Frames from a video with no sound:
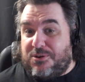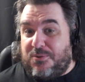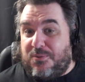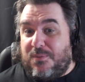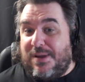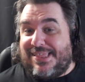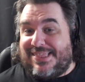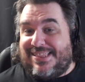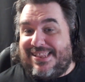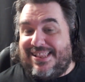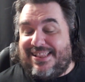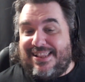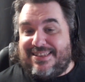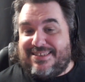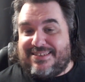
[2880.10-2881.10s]
with the
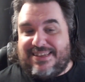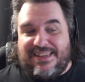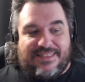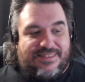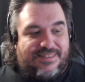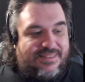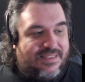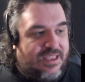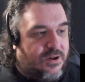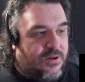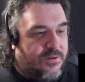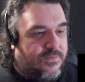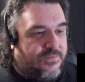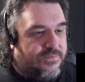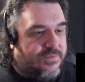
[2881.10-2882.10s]
disc
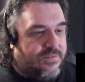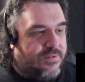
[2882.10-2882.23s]
itself.